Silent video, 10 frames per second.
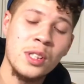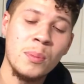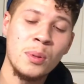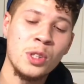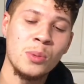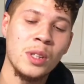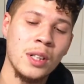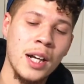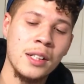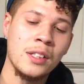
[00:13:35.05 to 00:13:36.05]
is they put you in
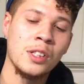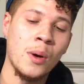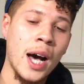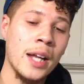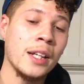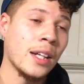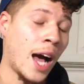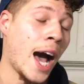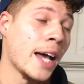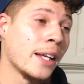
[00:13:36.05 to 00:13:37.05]
classes. So I
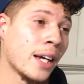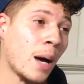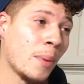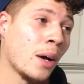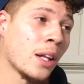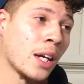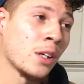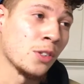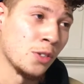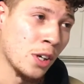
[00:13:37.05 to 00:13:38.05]
had to cop out like I
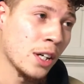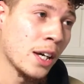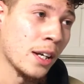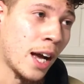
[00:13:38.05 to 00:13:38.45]
was a drug addict.